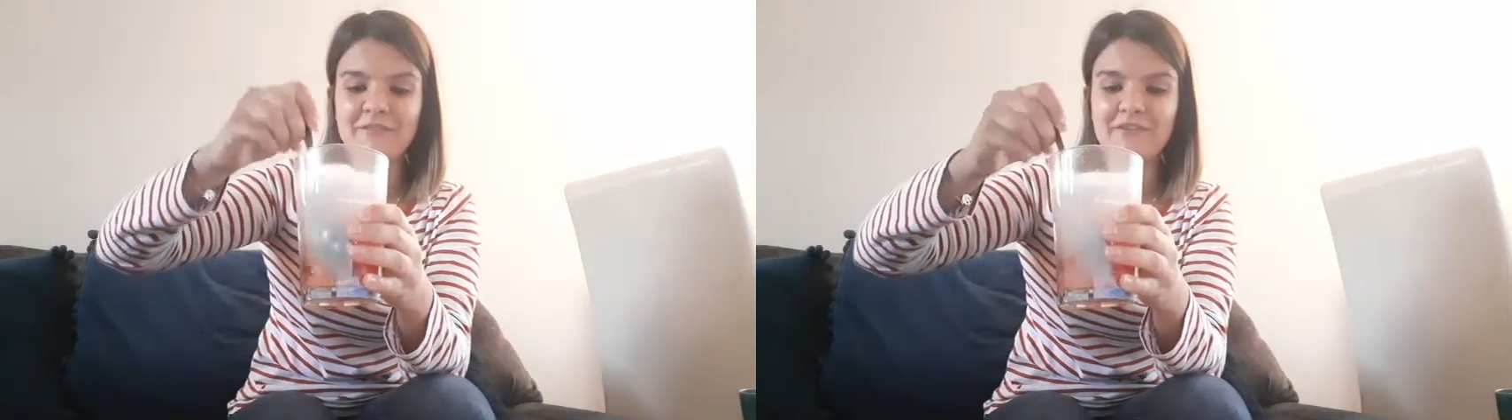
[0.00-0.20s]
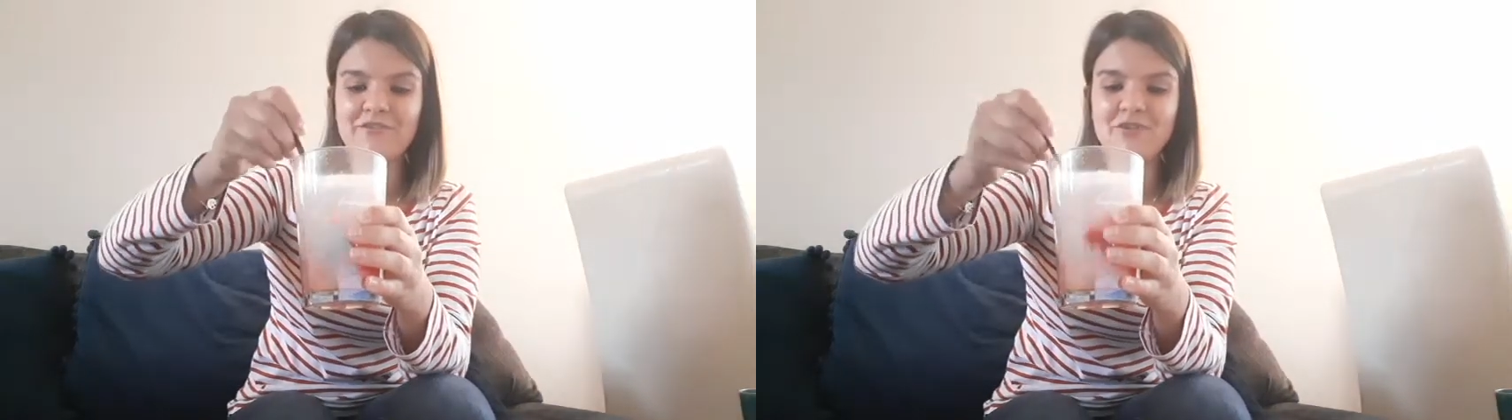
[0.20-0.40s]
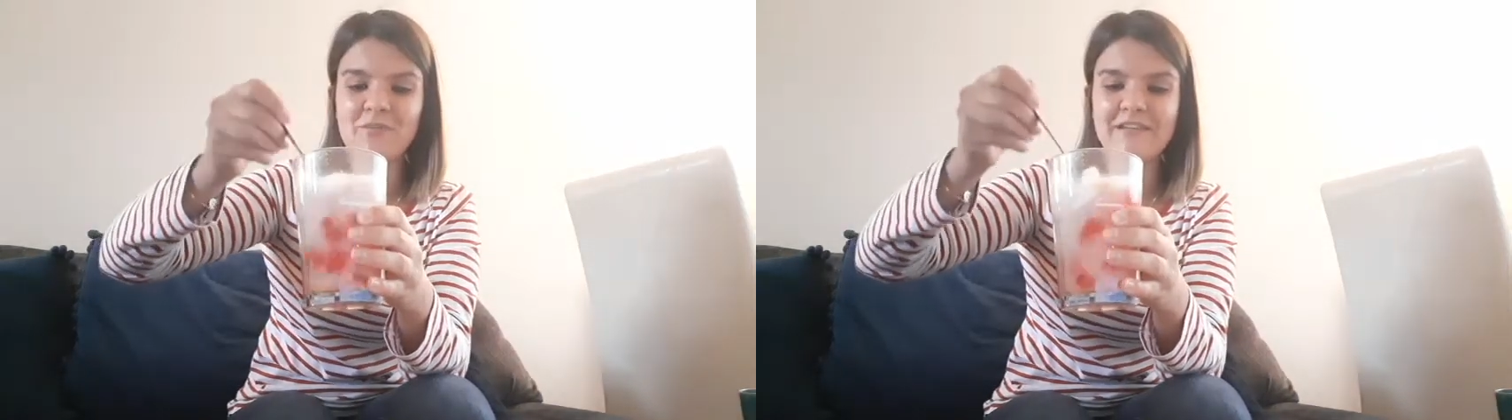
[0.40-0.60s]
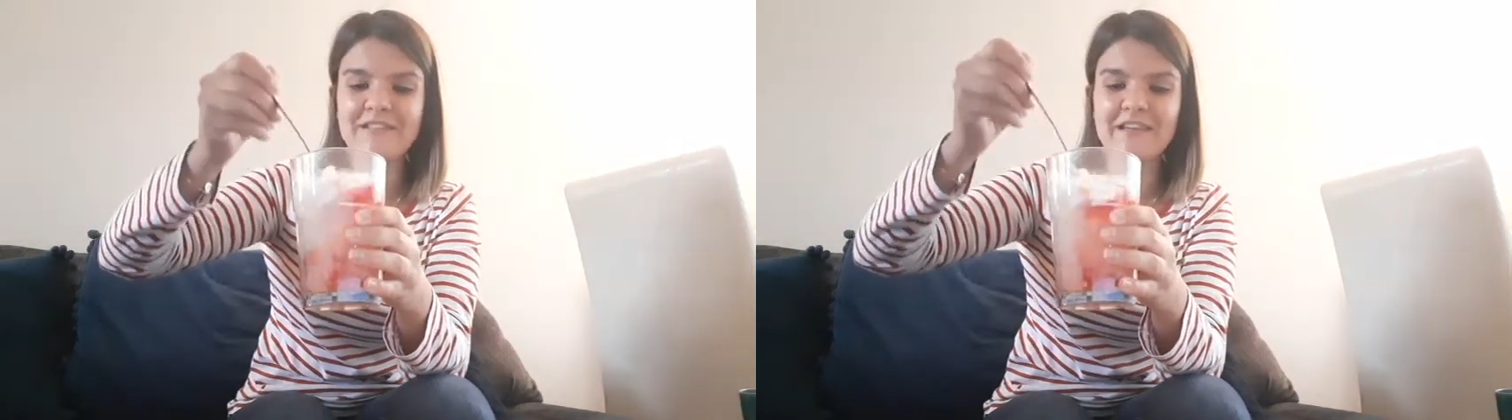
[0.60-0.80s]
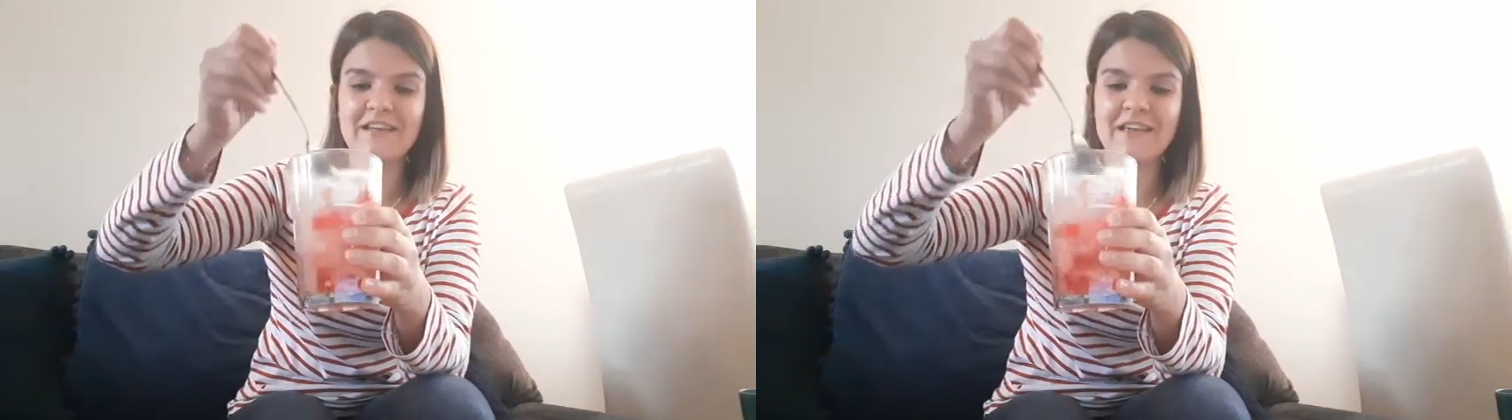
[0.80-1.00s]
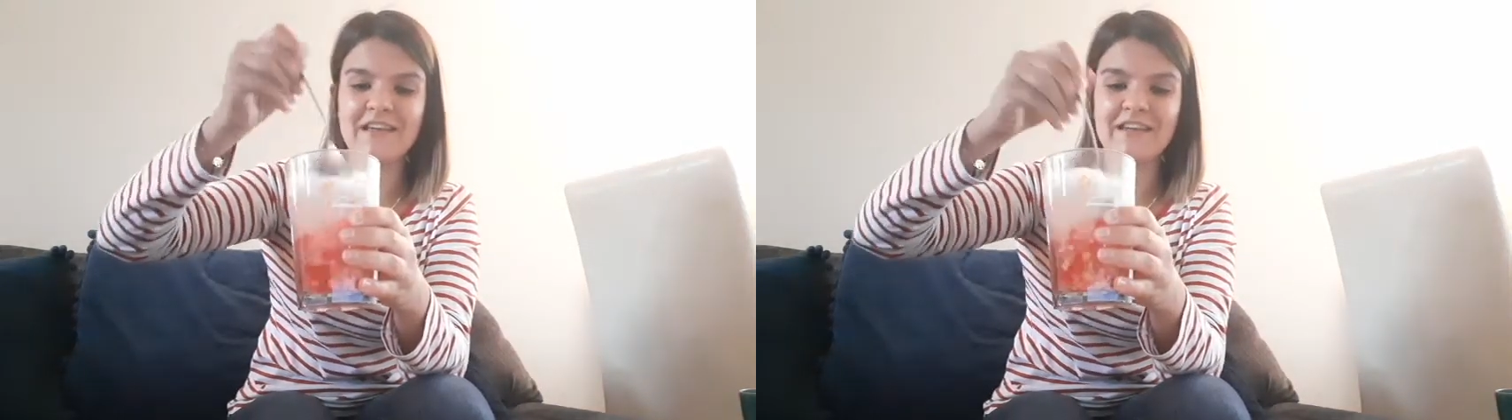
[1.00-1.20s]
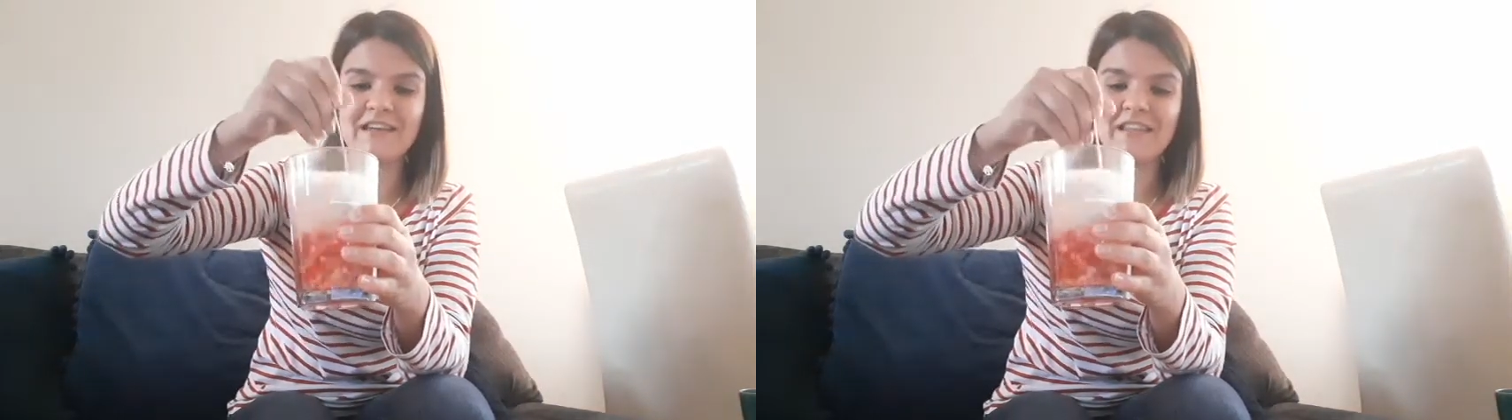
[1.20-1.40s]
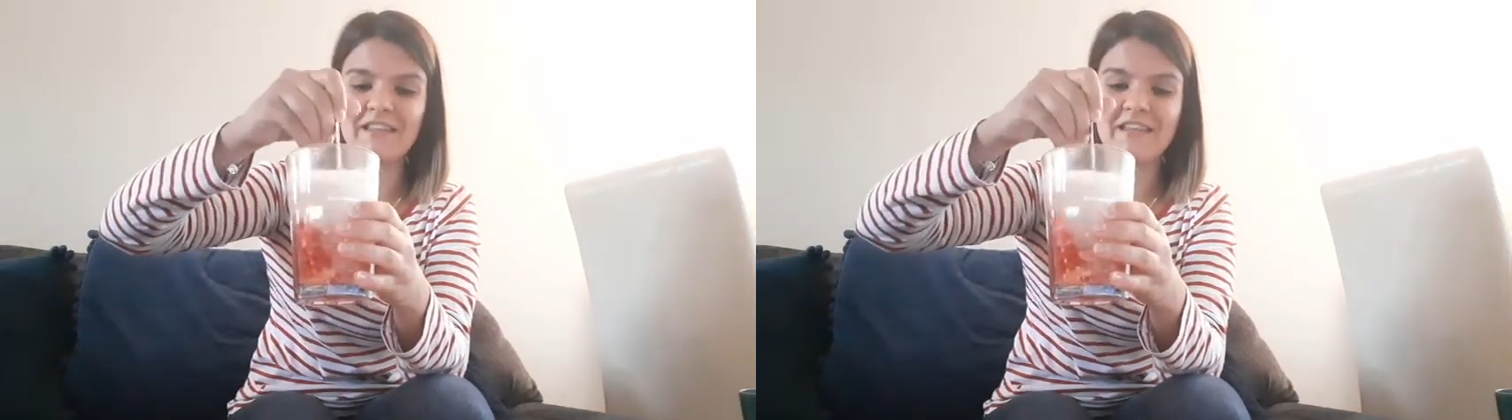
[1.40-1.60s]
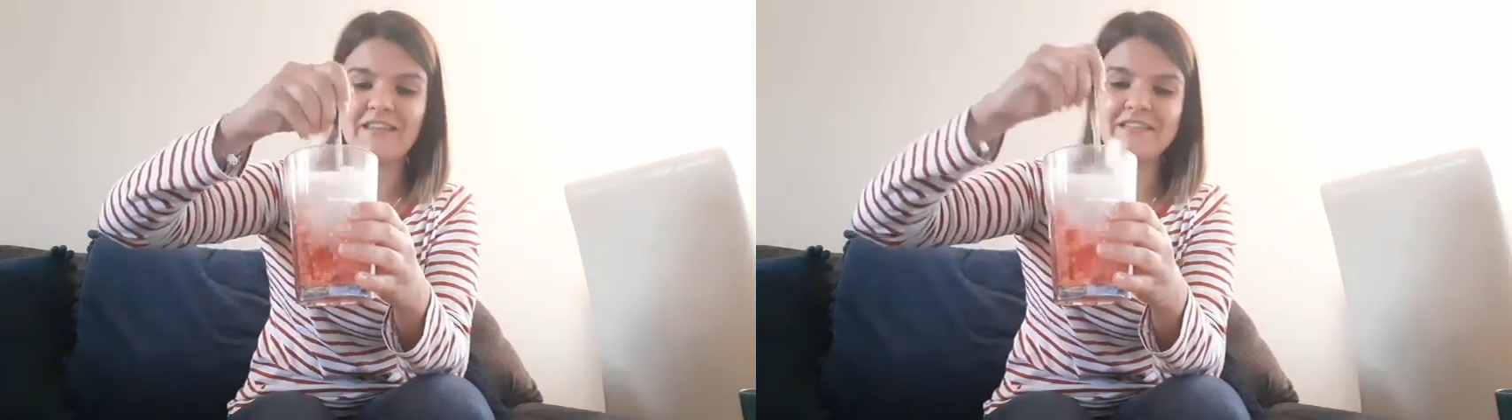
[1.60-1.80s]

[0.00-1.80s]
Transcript: should be seeing this